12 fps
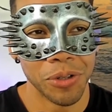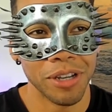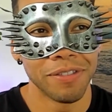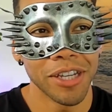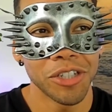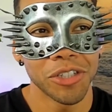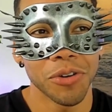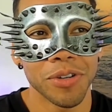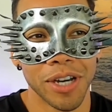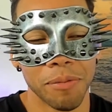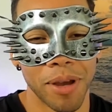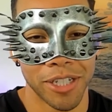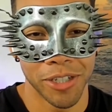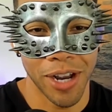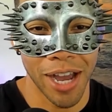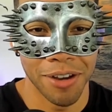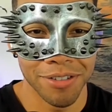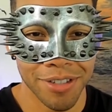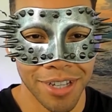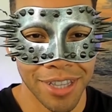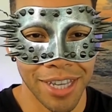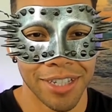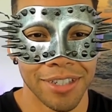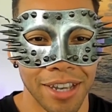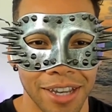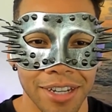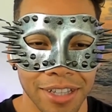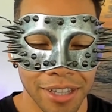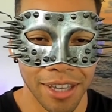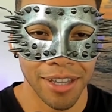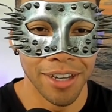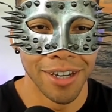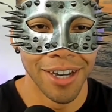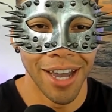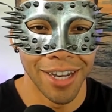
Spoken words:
if they showed up at your house and they said, Layla,